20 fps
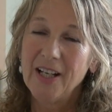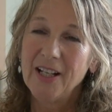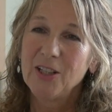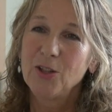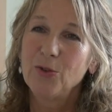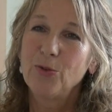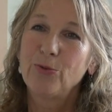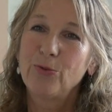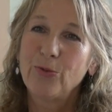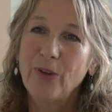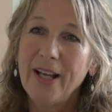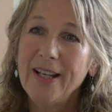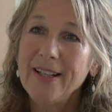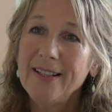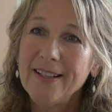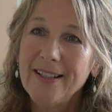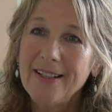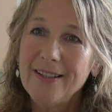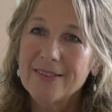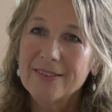you
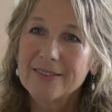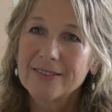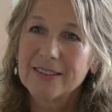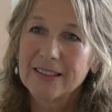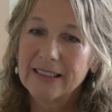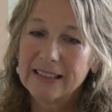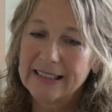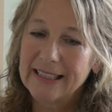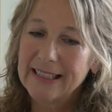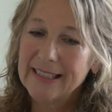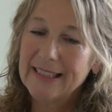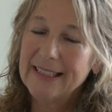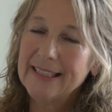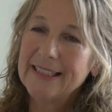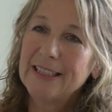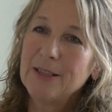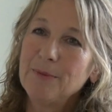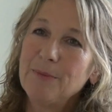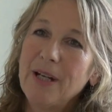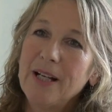find out that
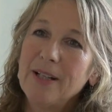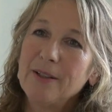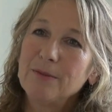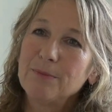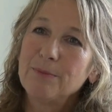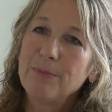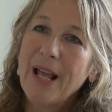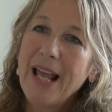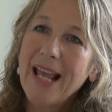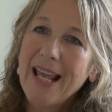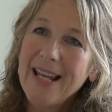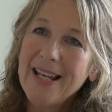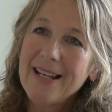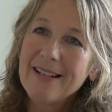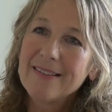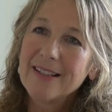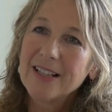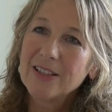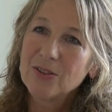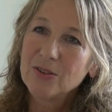it's about
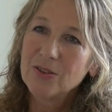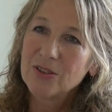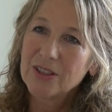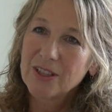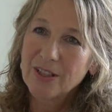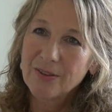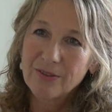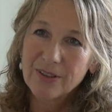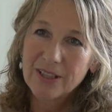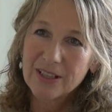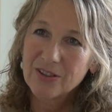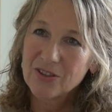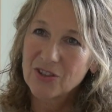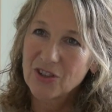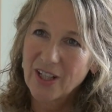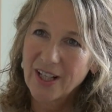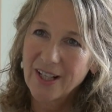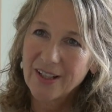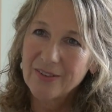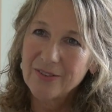pain that you suffered as a
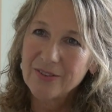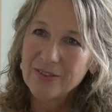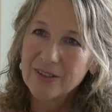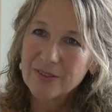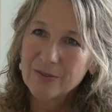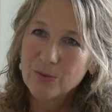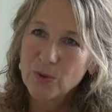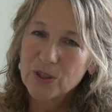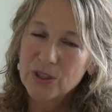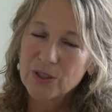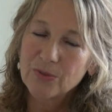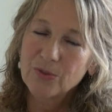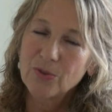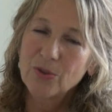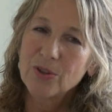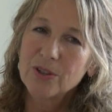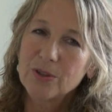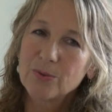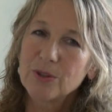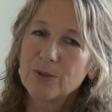child, which of
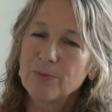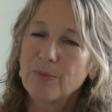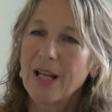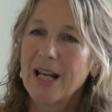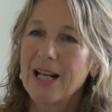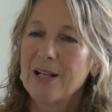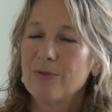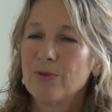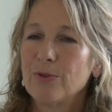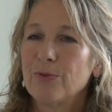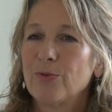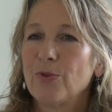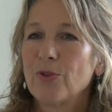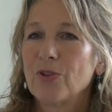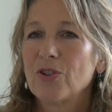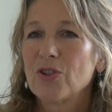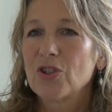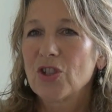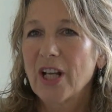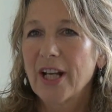course was painful for
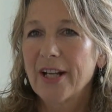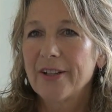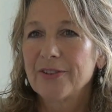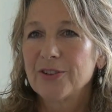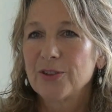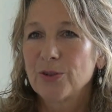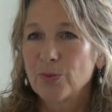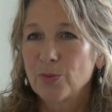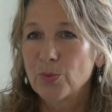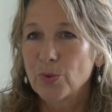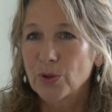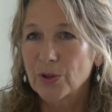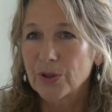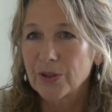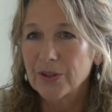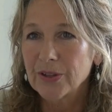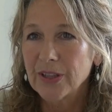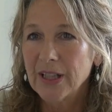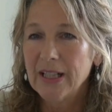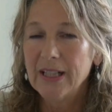the child you
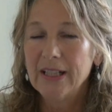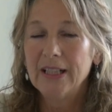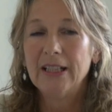were,